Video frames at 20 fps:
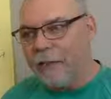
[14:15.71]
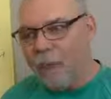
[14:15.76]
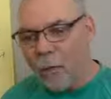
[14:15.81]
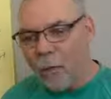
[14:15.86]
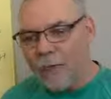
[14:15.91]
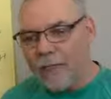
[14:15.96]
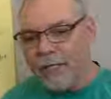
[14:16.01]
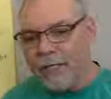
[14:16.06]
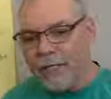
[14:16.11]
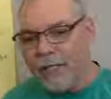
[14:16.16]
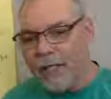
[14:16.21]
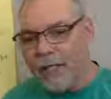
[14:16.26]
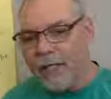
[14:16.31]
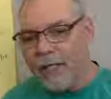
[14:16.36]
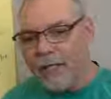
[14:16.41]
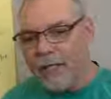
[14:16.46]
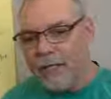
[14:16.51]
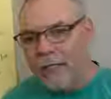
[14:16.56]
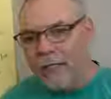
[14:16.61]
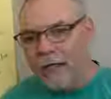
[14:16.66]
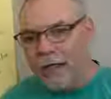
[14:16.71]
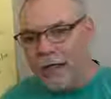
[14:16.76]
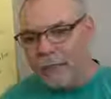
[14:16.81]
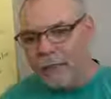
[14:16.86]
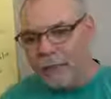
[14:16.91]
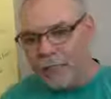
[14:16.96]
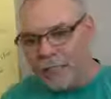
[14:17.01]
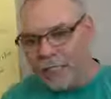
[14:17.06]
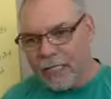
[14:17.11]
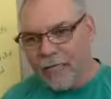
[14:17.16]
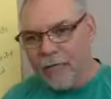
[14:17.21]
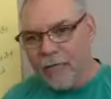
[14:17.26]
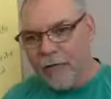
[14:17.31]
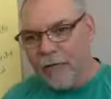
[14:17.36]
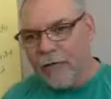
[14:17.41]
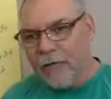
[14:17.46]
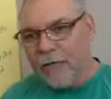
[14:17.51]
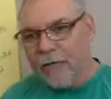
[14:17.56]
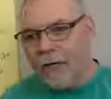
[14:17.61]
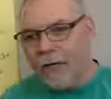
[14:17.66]
knowing that I'm a
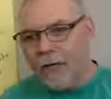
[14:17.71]
leader.